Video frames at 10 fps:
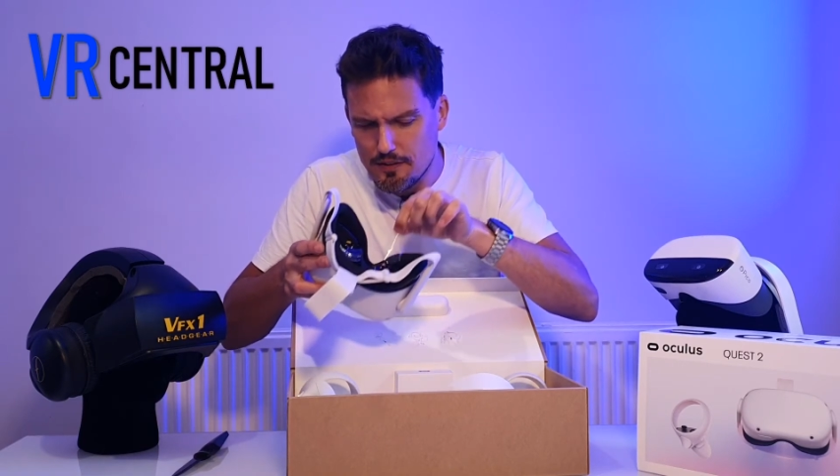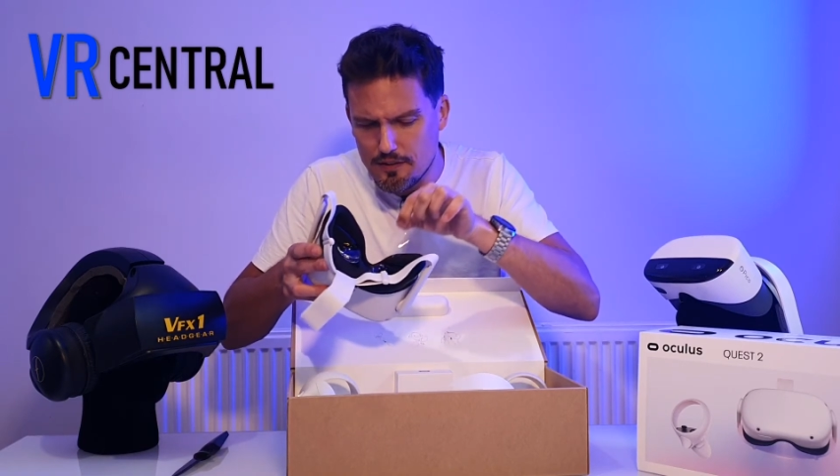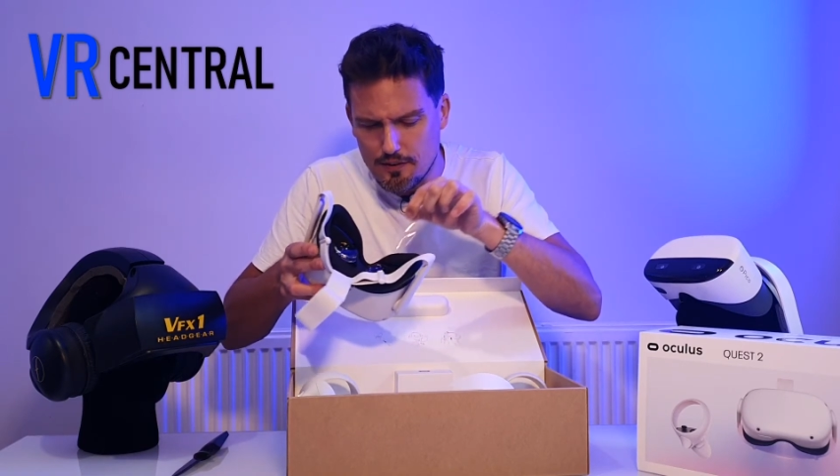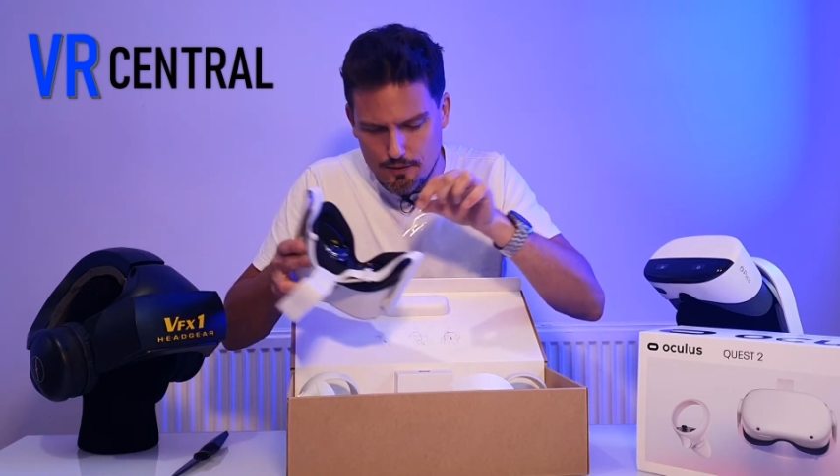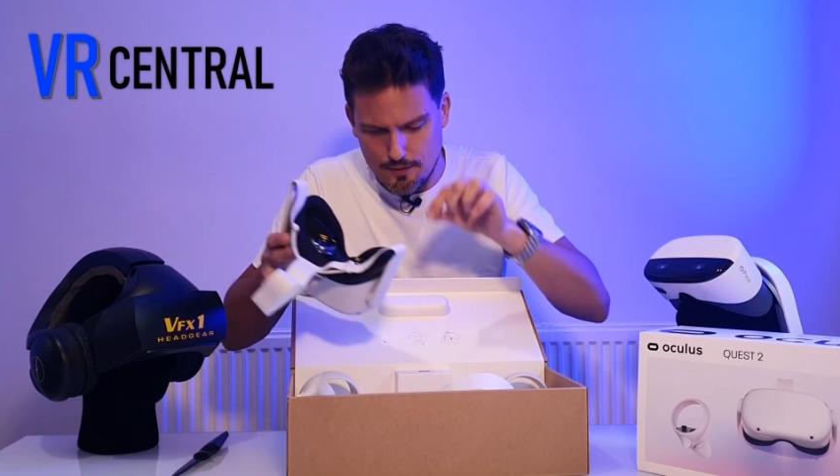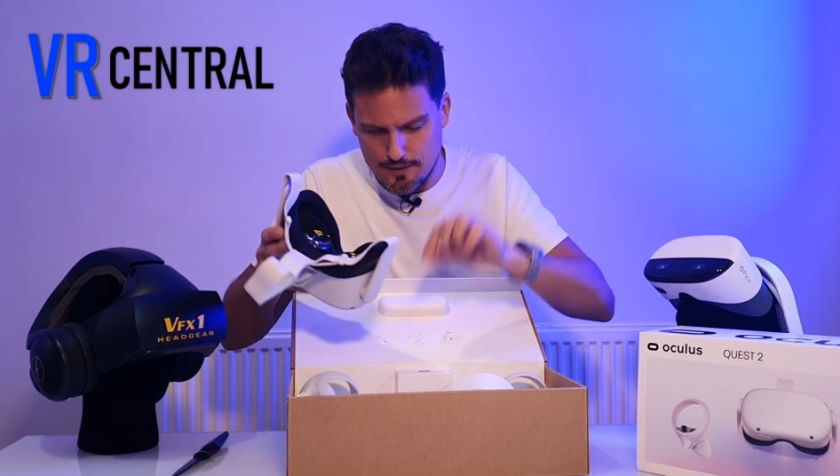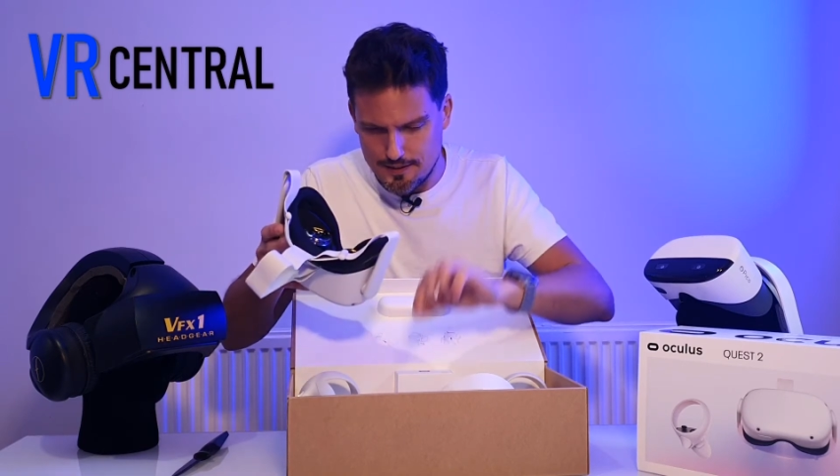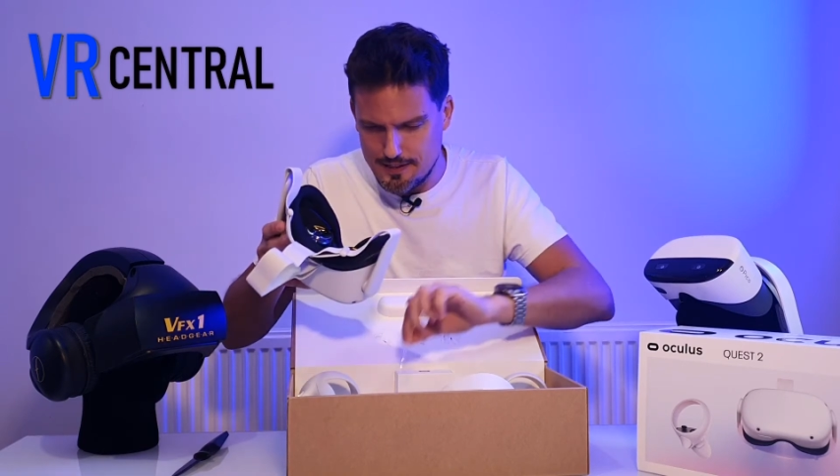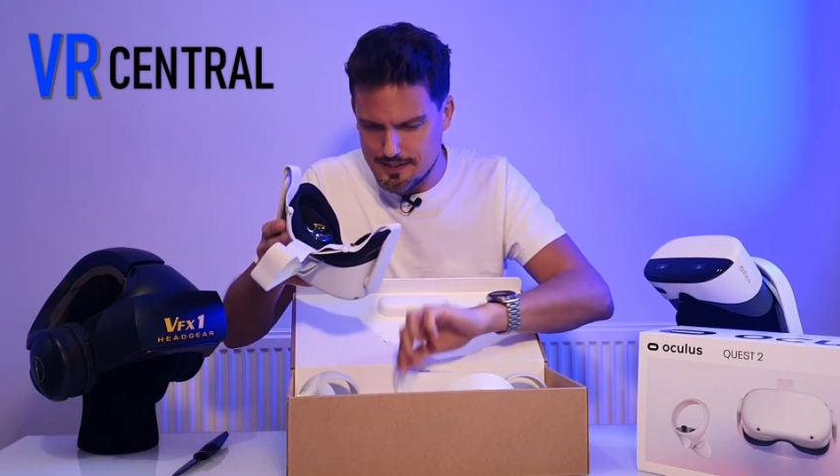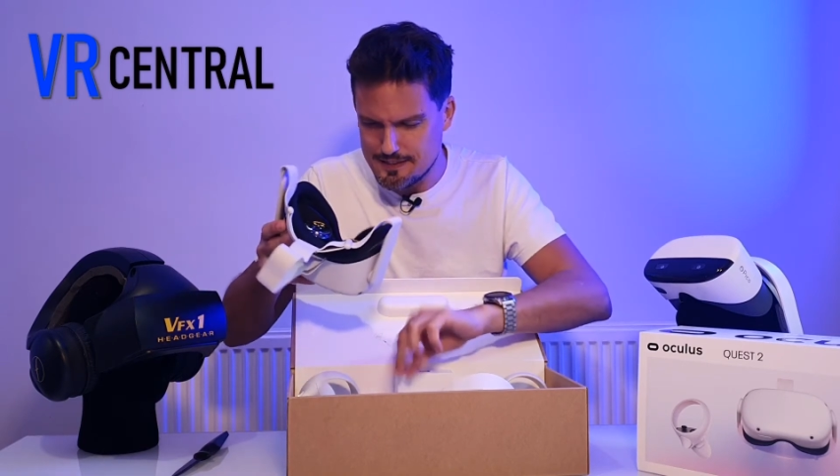Oh
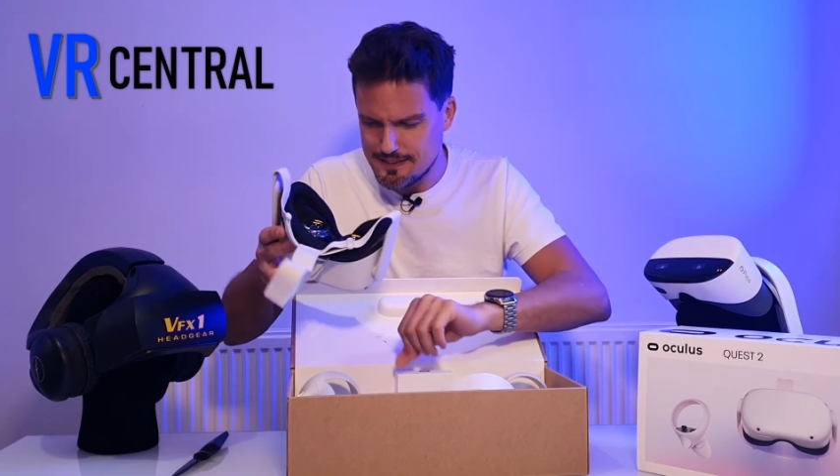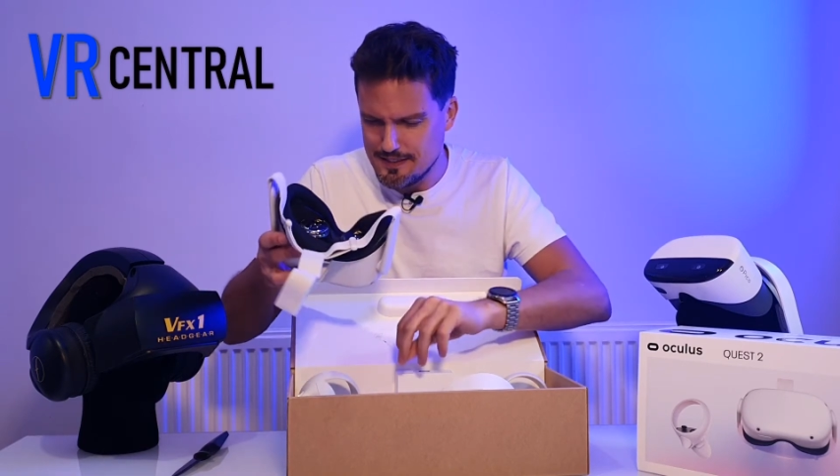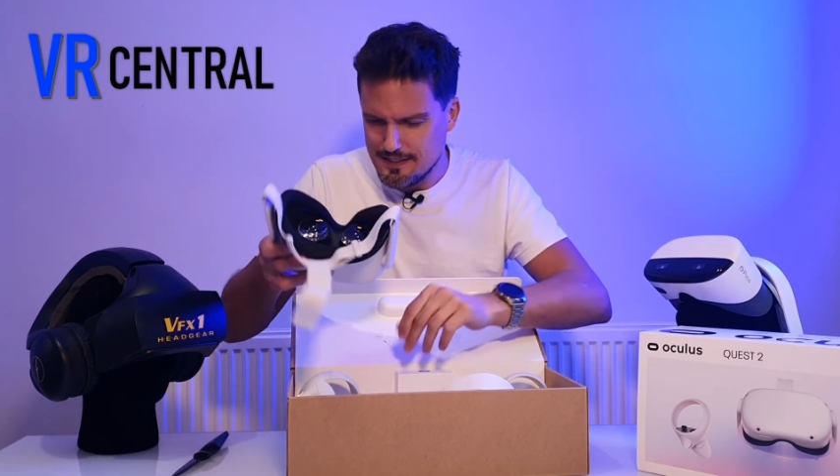yes,